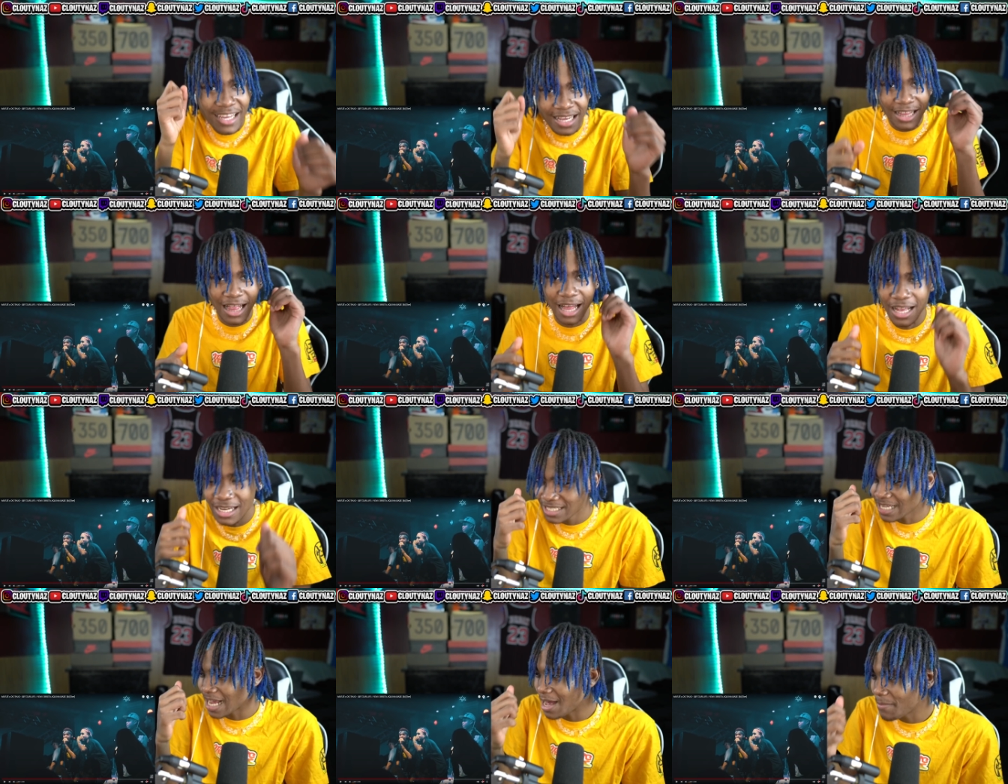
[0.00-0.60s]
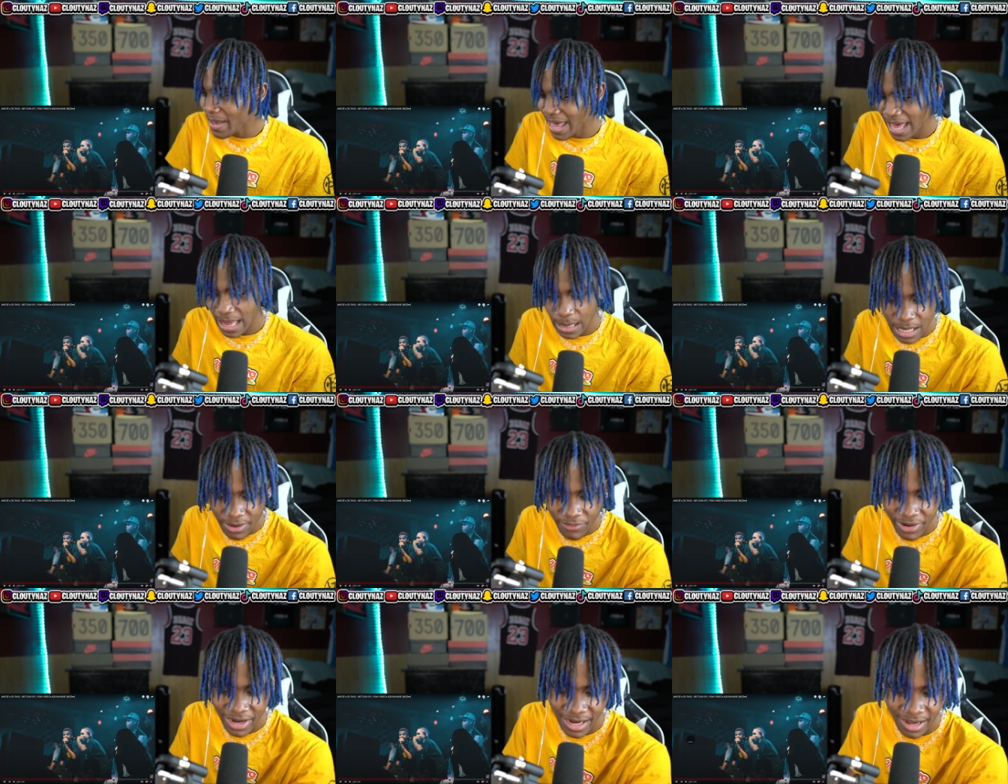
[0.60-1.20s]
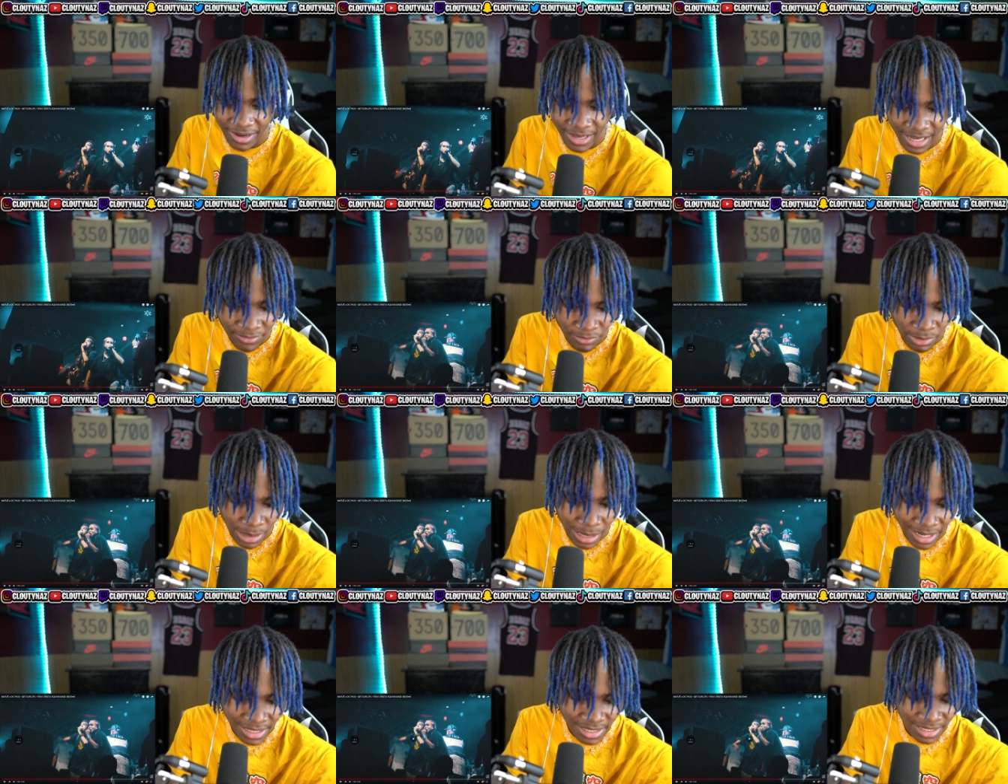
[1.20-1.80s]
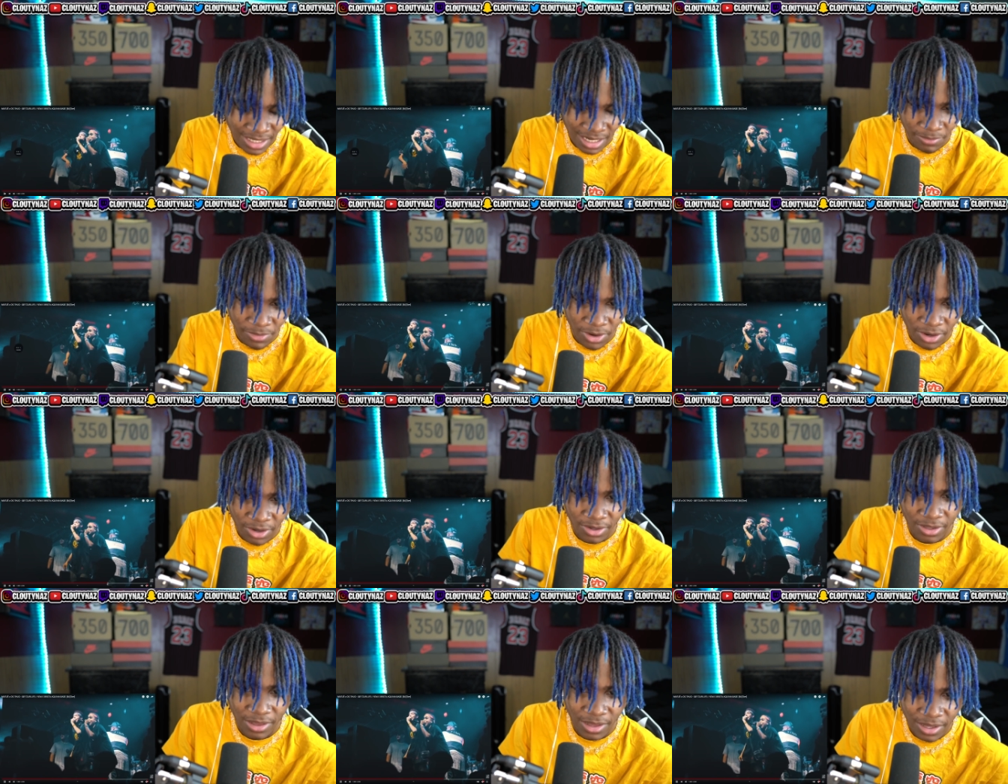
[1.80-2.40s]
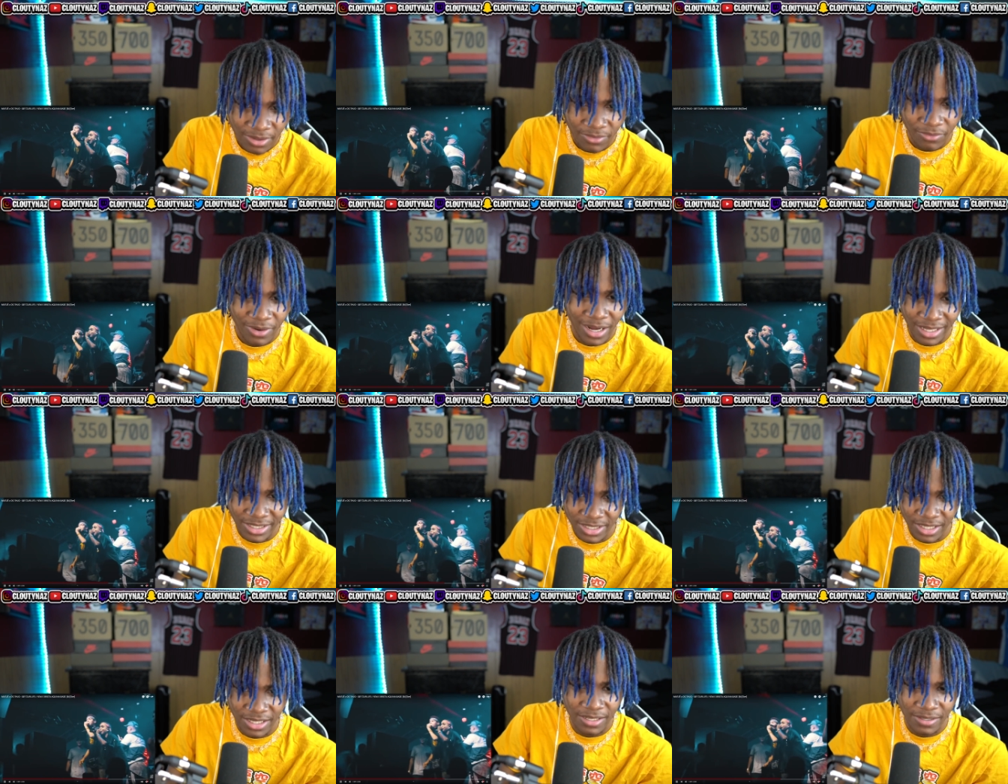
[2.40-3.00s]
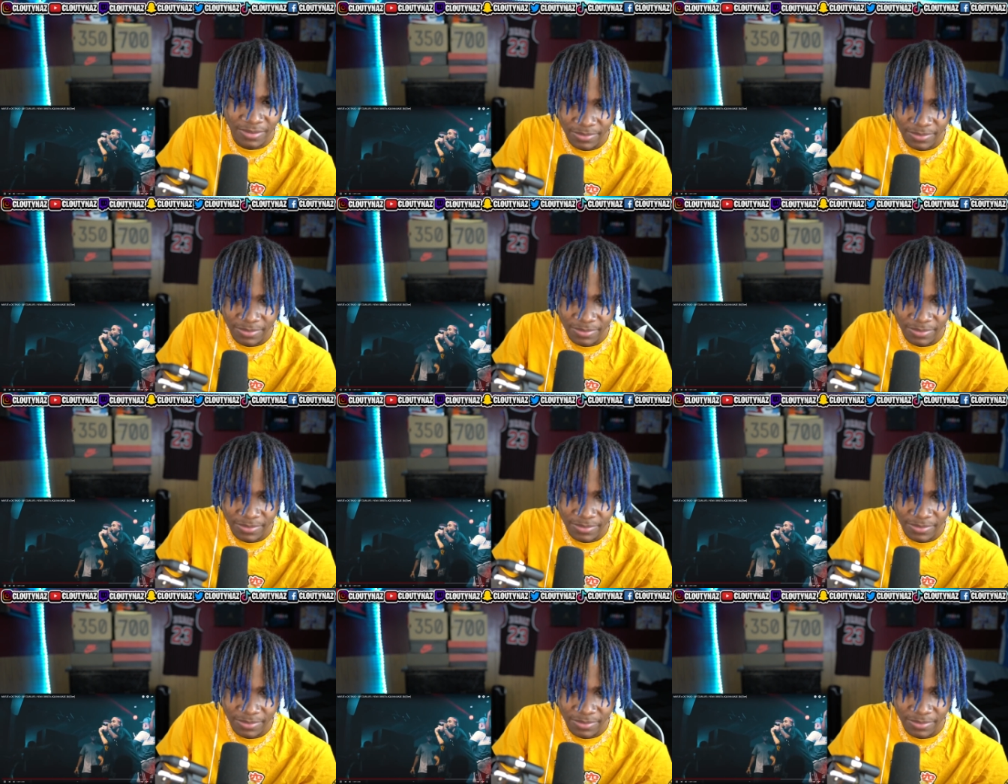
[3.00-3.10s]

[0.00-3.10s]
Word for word: this guy mad lit right now. I can't even lie to y'all, bro. Watch y'all.